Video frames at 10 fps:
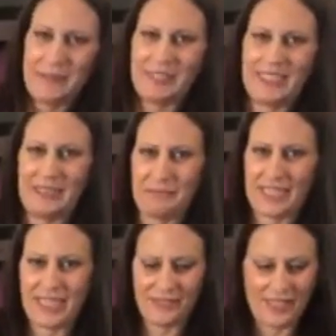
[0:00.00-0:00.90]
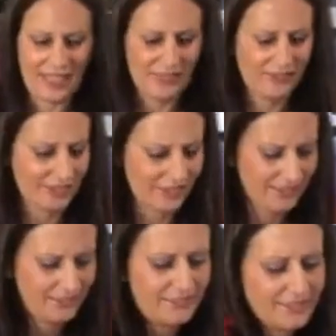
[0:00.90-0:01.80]
I'm gonna be eating potato salad for
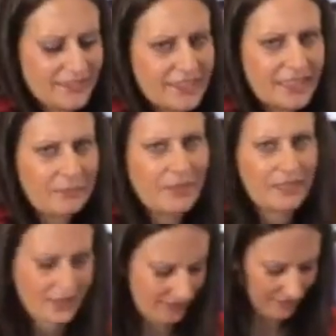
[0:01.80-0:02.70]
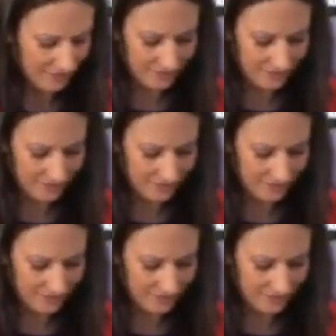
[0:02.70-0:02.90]
like a month.